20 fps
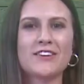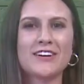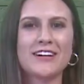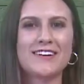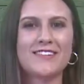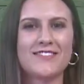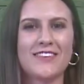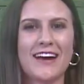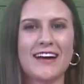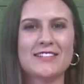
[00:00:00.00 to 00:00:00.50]

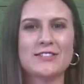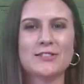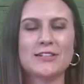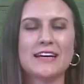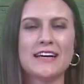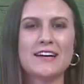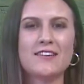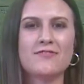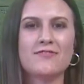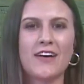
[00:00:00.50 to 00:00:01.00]
course,
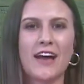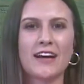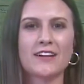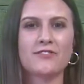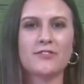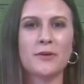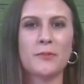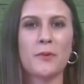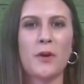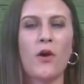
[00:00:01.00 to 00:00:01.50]
Brooklyn
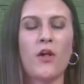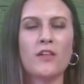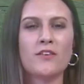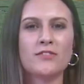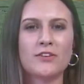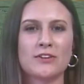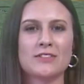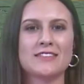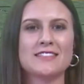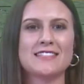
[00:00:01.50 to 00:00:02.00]
Ray will be
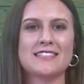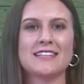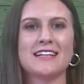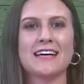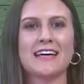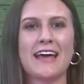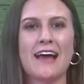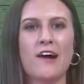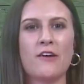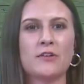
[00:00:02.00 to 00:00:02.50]
giving us
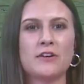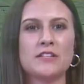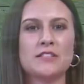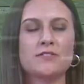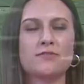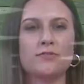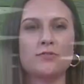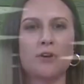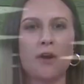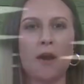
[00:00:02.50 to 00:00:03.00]
the
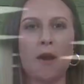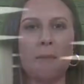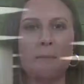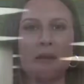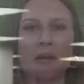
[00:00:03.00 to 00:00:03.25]
local weather we